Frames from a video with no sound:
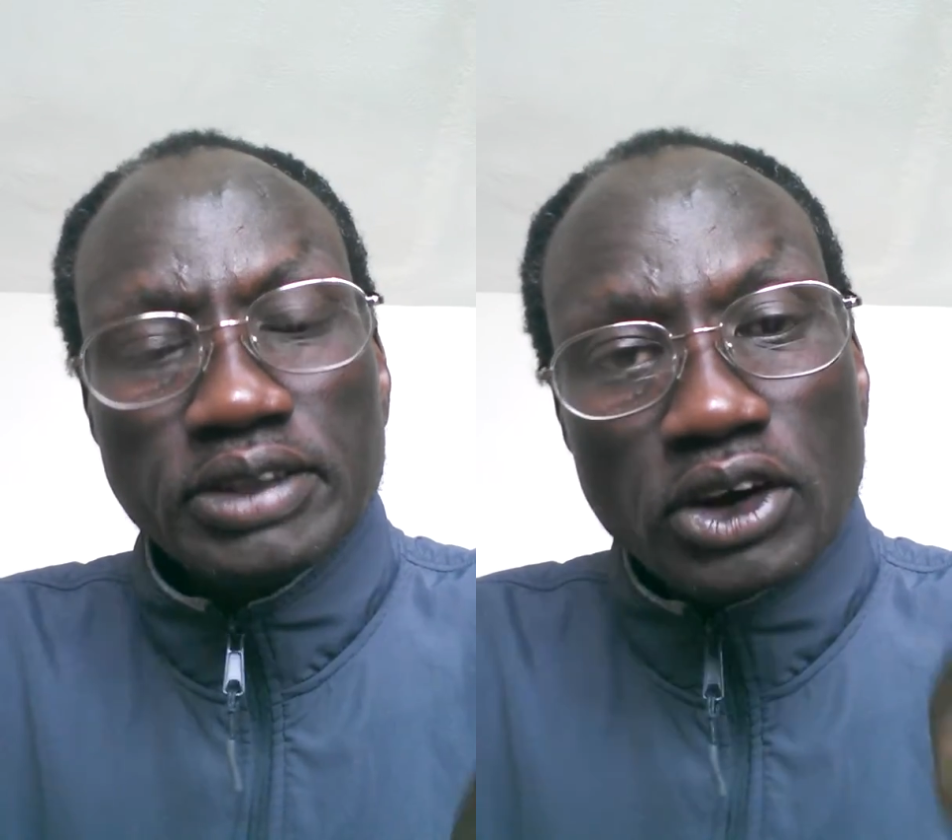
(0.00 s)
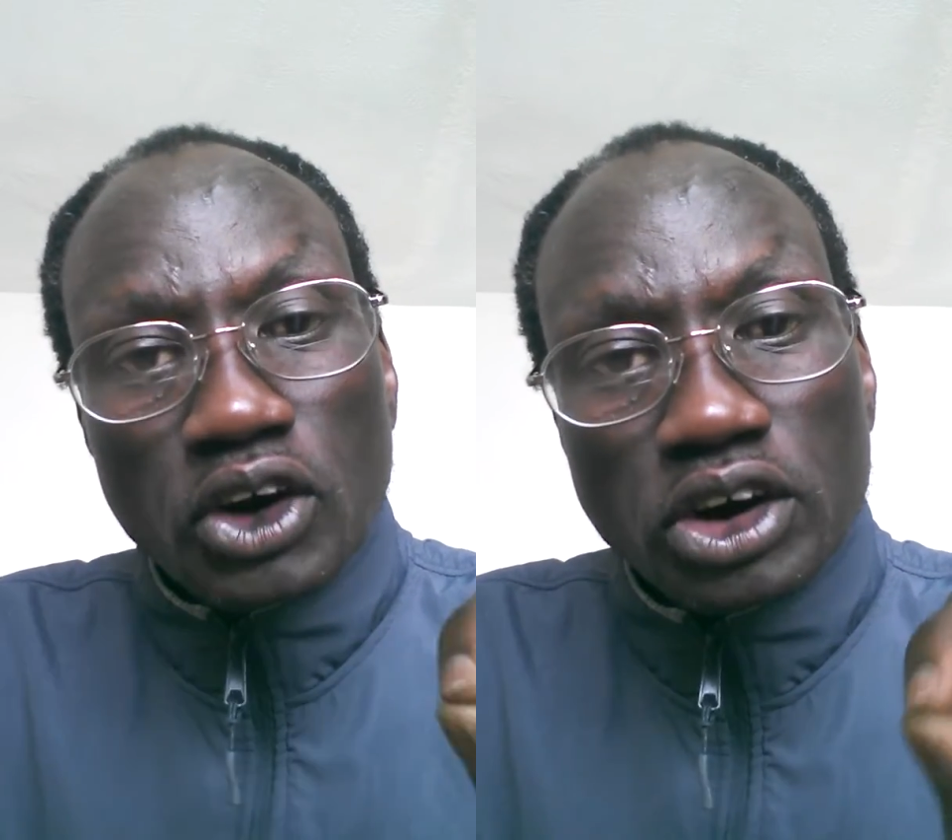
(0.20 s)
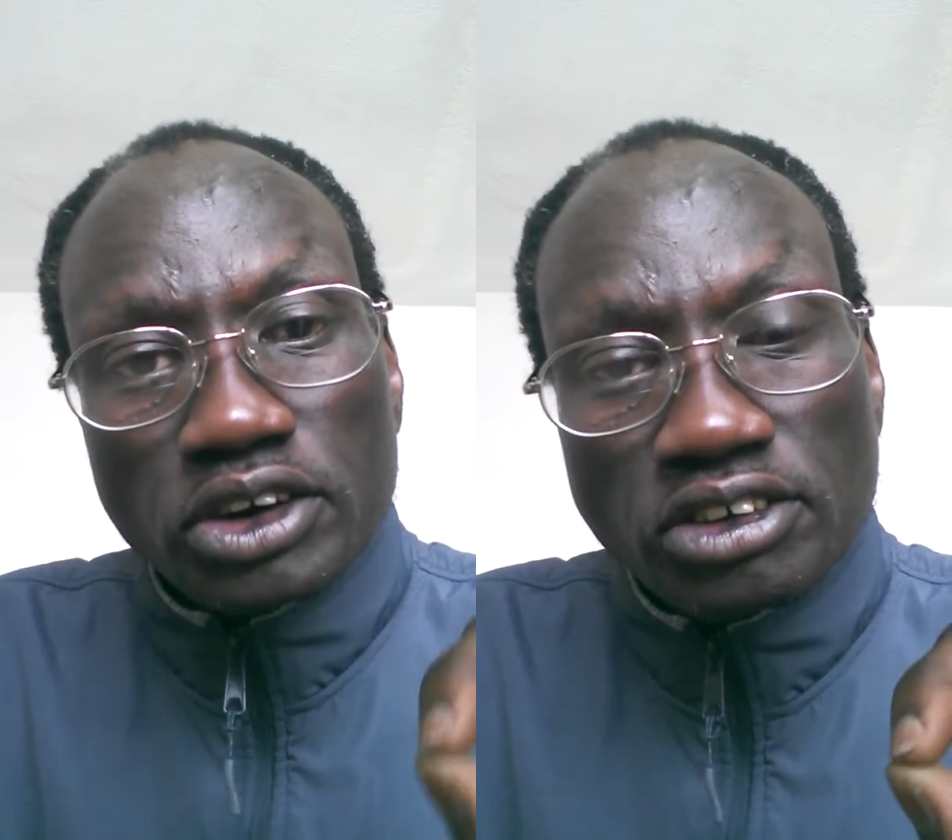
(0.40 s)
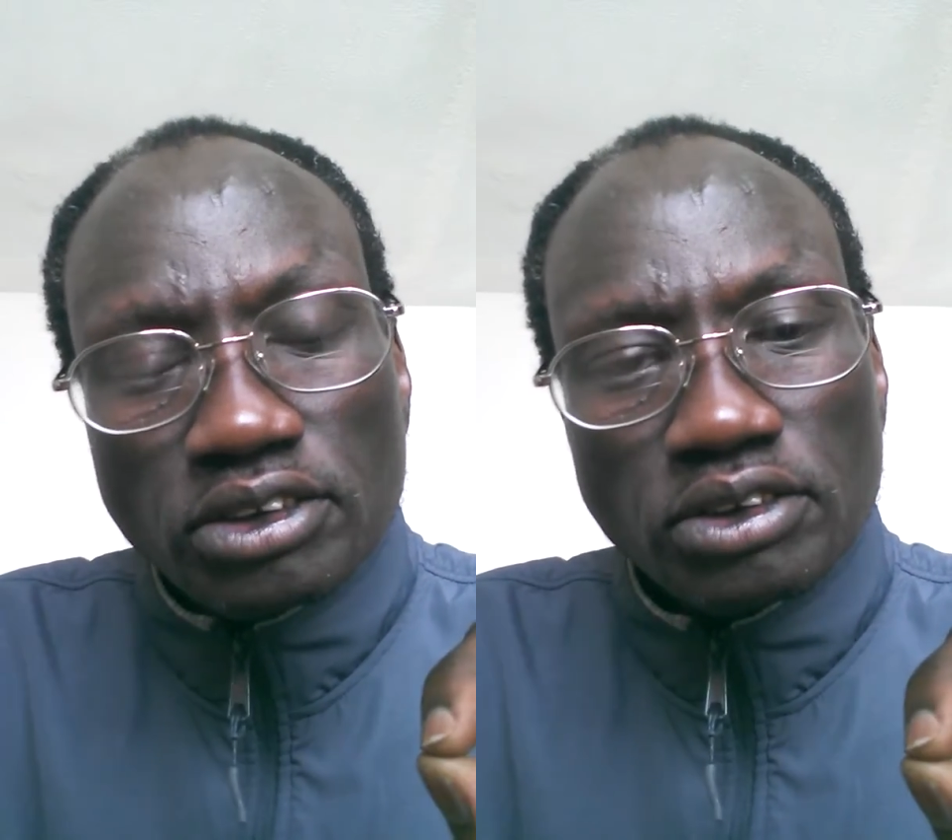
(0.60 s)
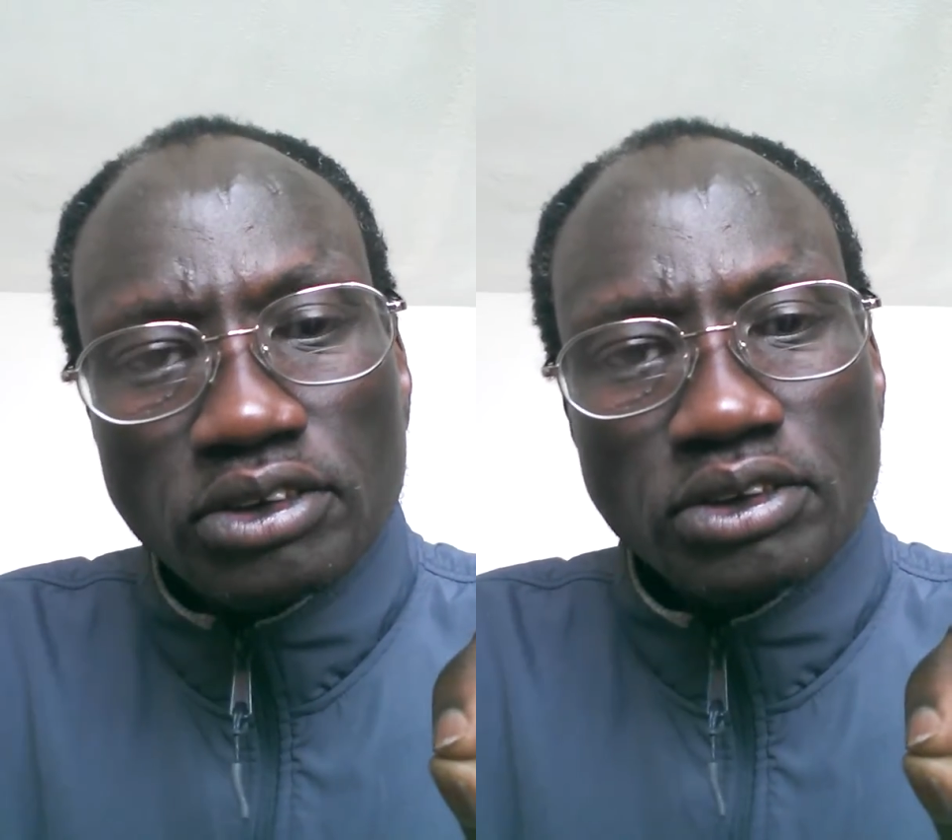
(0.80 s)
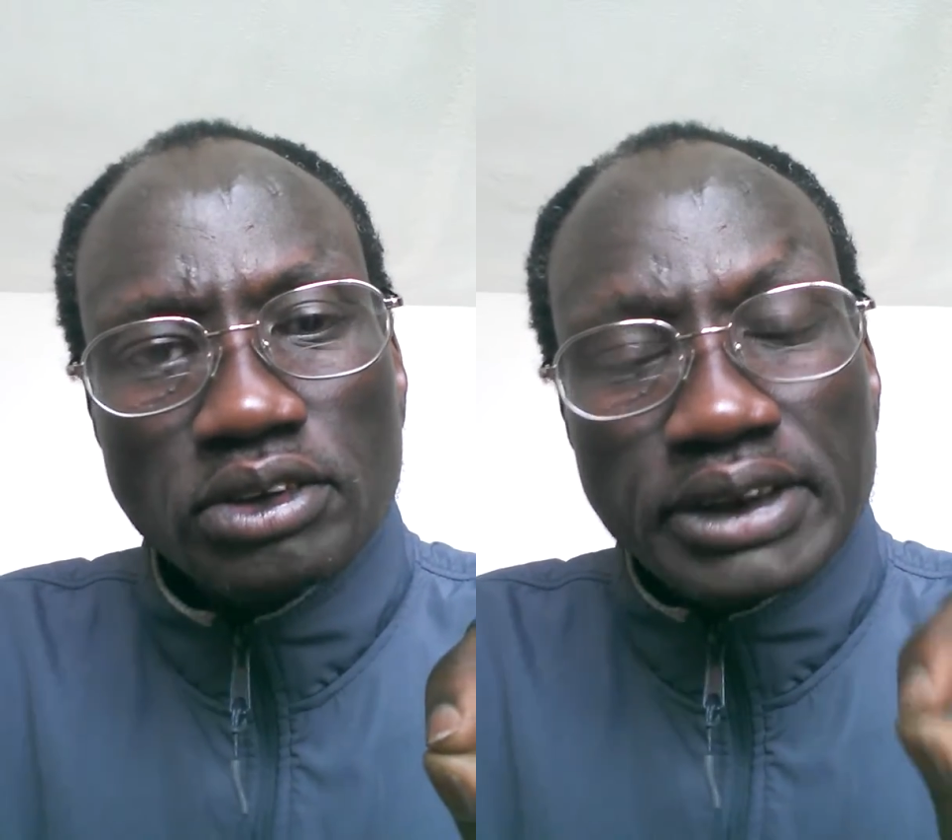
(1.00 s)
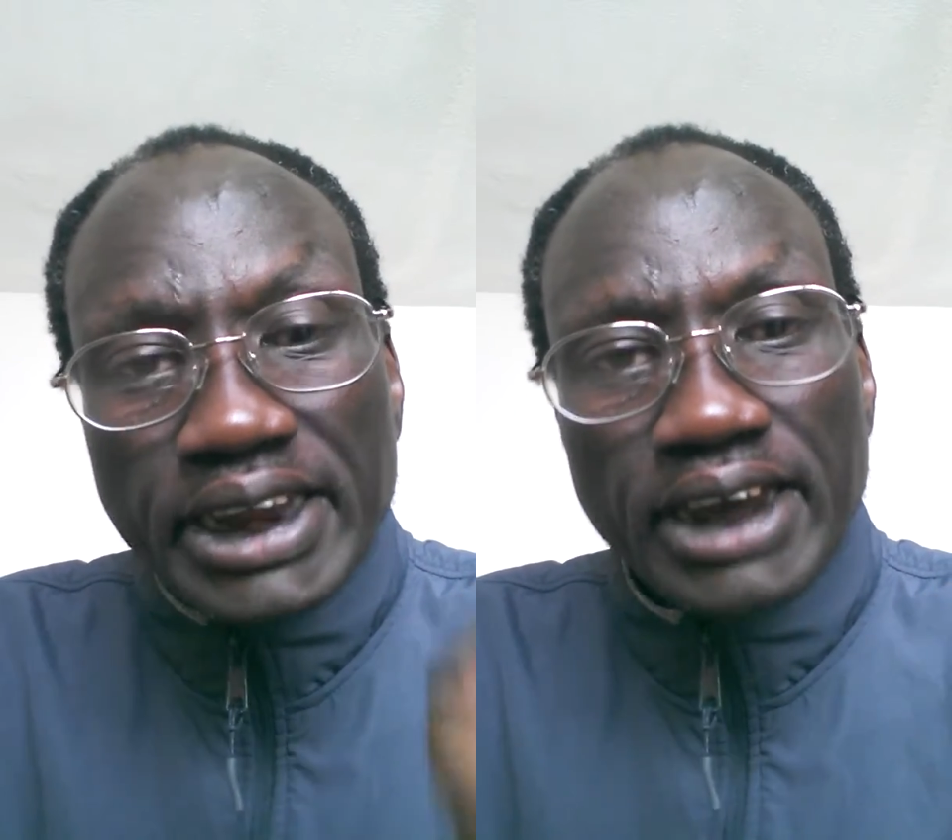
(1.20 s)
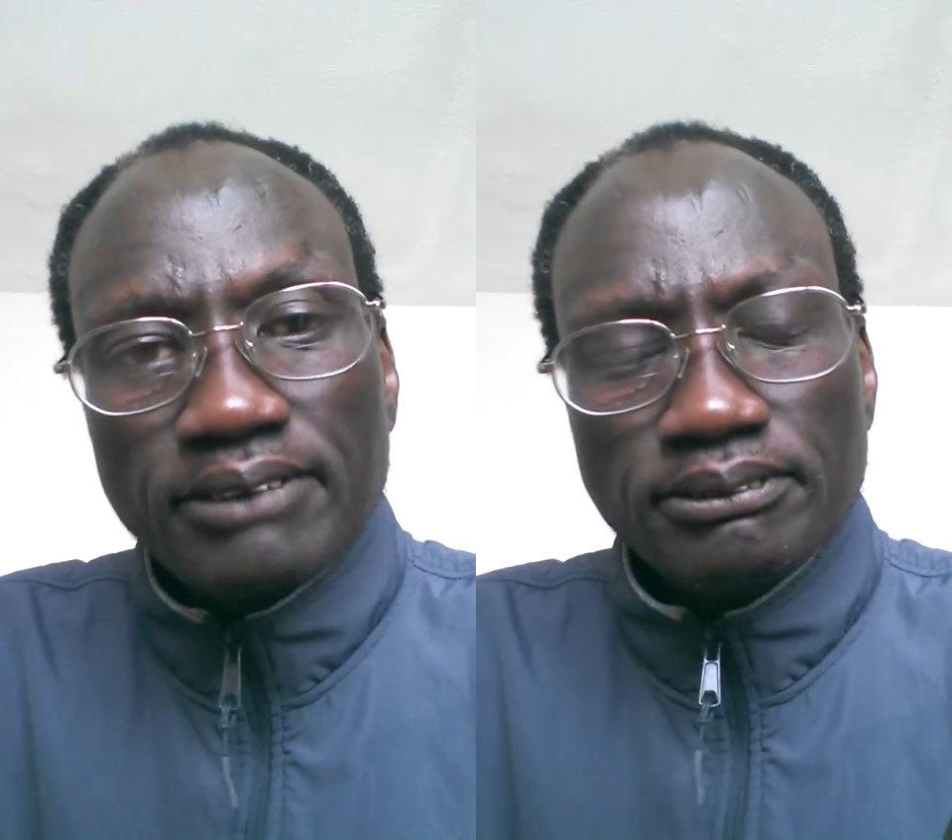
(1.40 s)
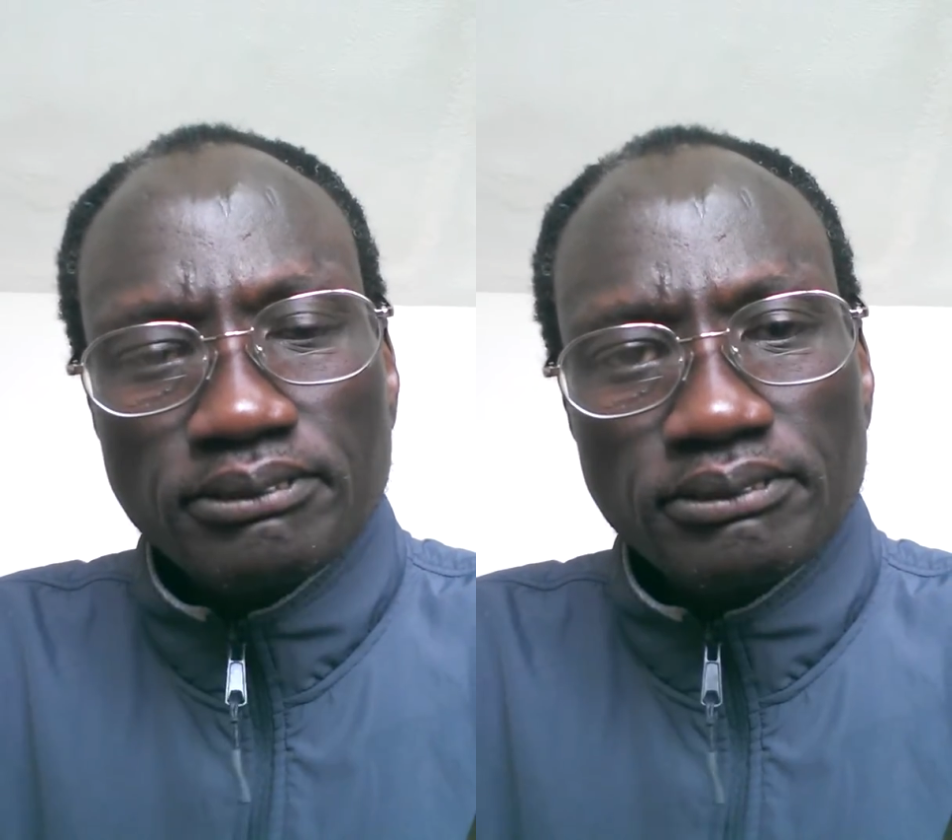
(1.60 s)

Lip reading: the God's name